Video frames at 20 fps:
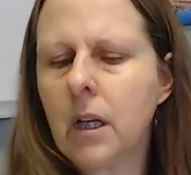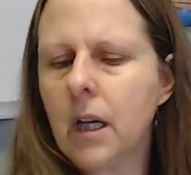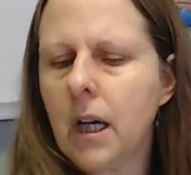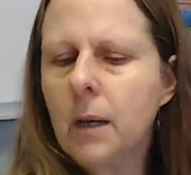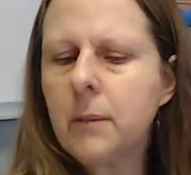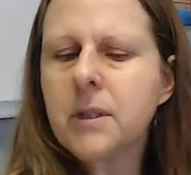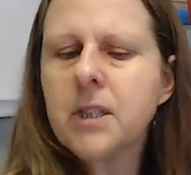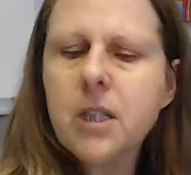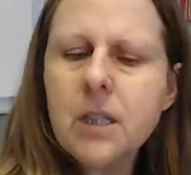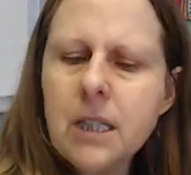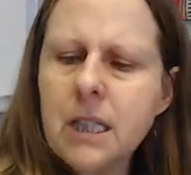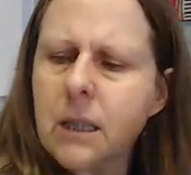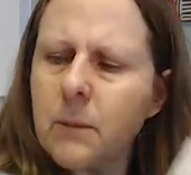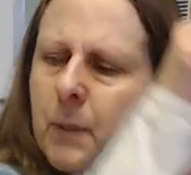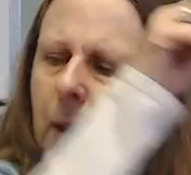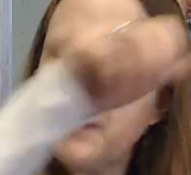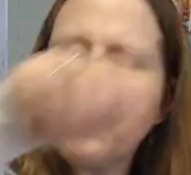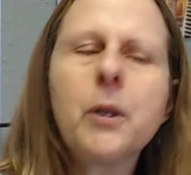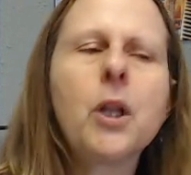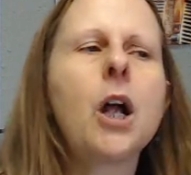Um, so these
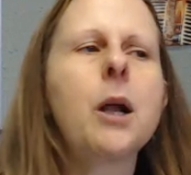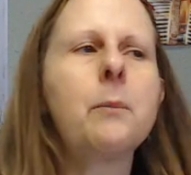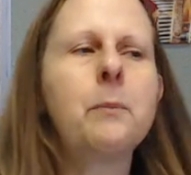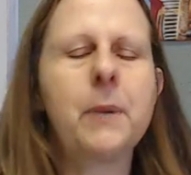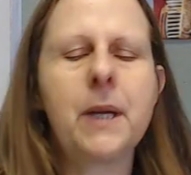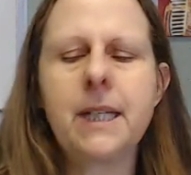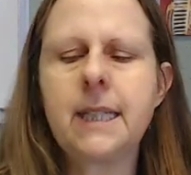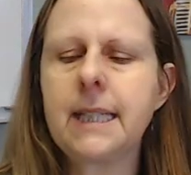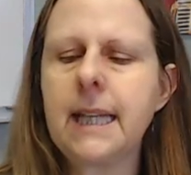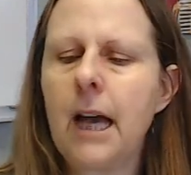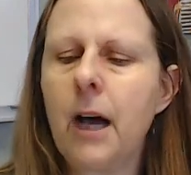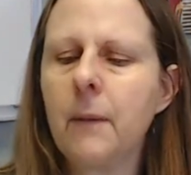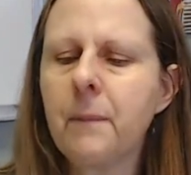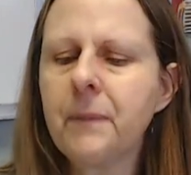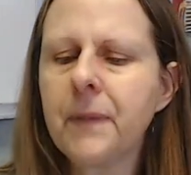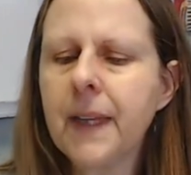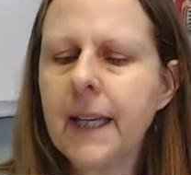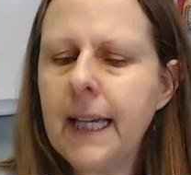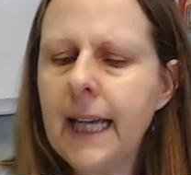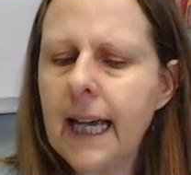people are bent down.
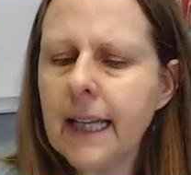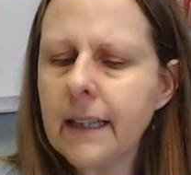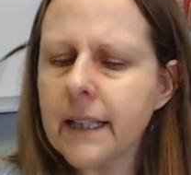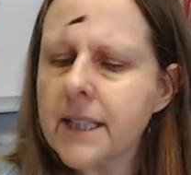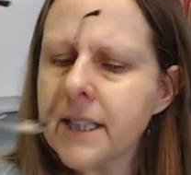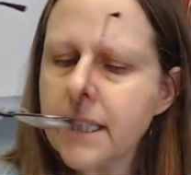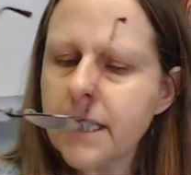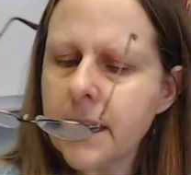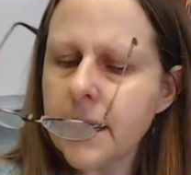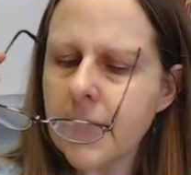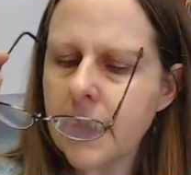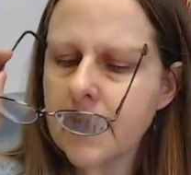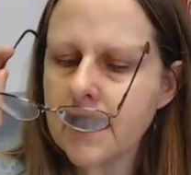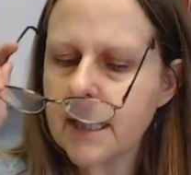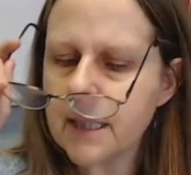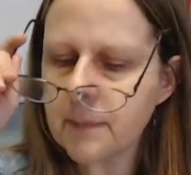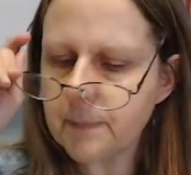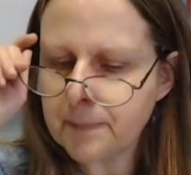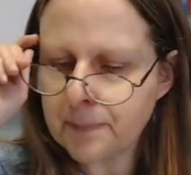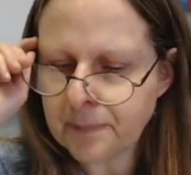And listen to this.